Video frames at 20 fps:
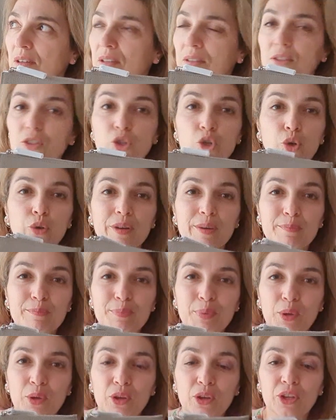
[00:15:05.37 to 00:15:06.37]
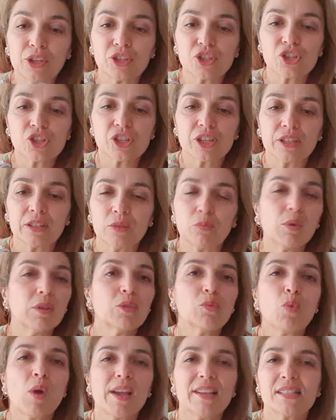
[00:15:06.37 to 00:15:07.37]
the Tory Birch, and well,
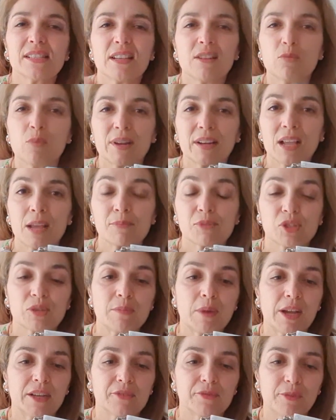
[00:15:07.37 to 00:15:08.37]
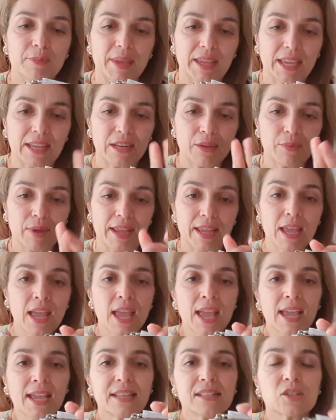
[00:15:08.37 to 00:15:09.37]
the YSL one comes to mind for me anyway.
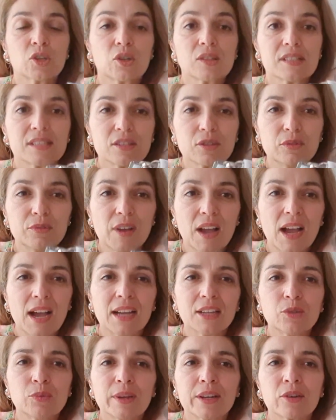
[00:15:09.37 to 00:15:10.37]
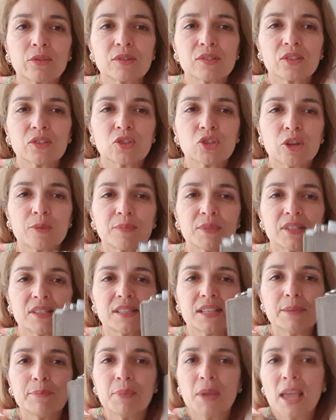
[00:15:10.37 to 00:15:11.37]
It's got silver hardware across the top of the
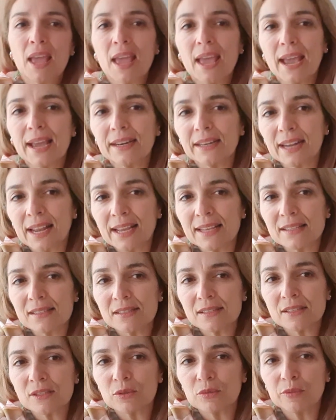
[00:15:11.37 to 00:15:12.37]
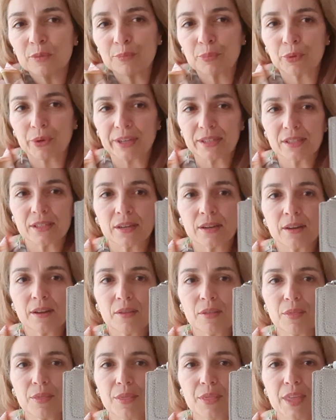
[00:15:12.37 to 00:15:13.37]
zip, and it has the silver print
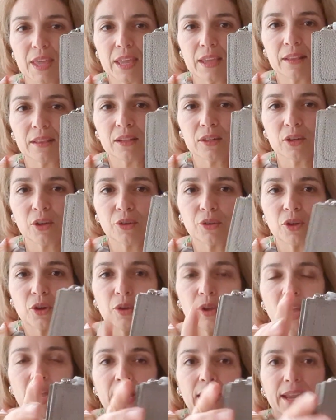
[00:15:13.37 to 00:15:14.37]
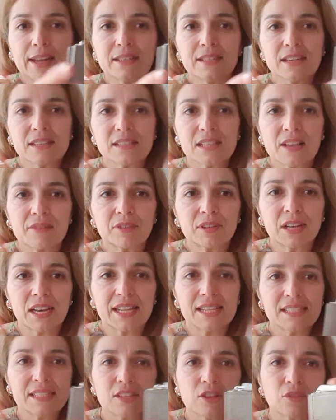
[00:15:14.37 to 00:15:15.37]
there, the logo. It does have
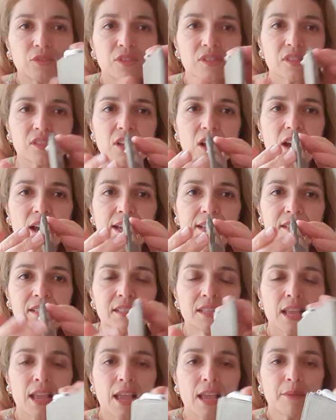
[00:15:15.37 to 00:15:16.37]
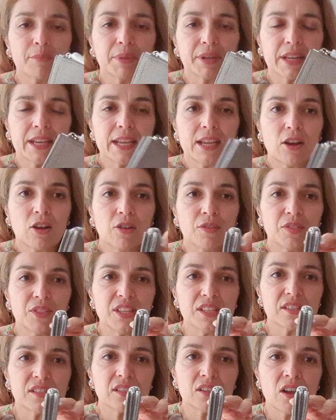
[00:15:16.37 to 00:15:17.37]
glazing on the sides, but here on
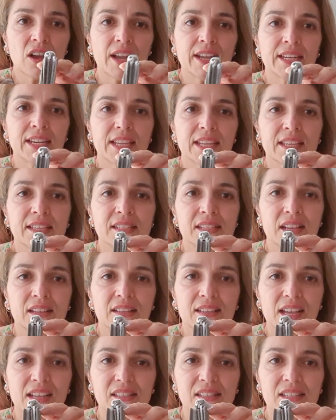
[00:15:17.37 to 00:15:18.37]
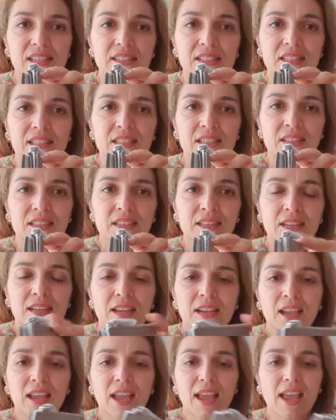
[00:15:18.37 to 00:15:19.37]
this side is a gusset,
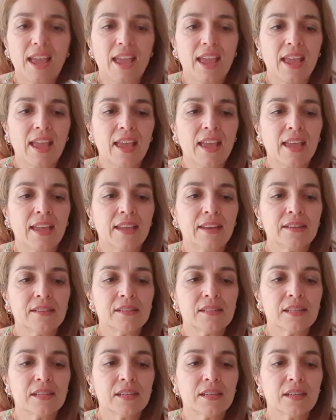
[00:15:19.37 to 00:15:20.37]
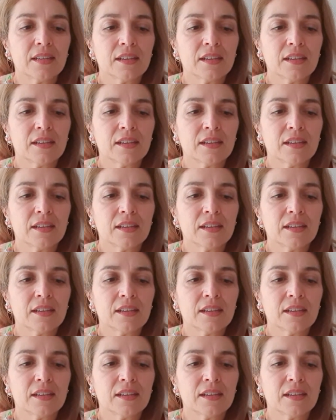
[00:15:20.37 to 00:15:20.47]
and